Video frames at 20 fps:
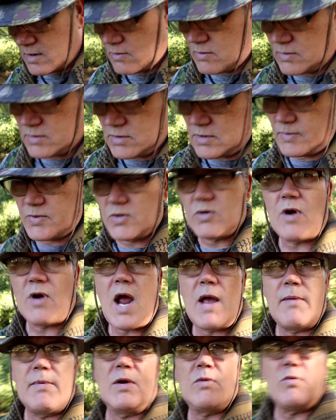
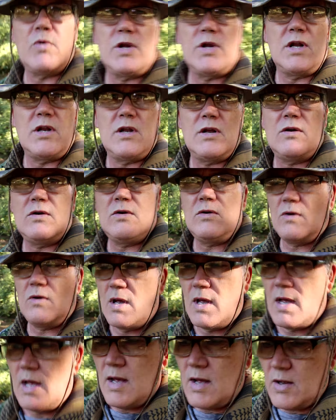subscribing when you do
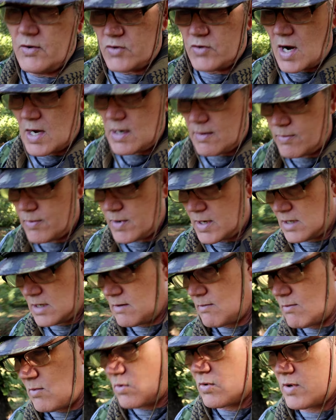trying to bring you
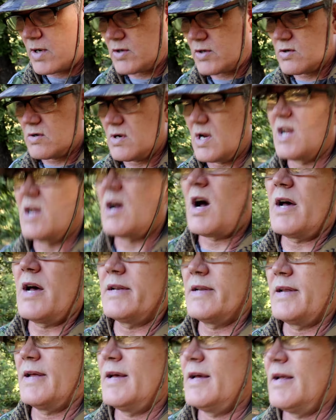more interesting
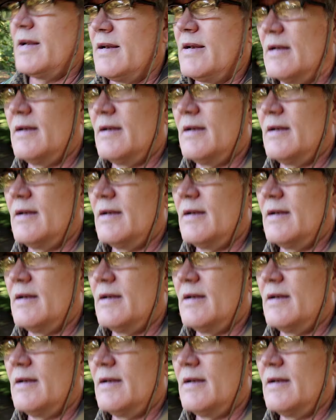content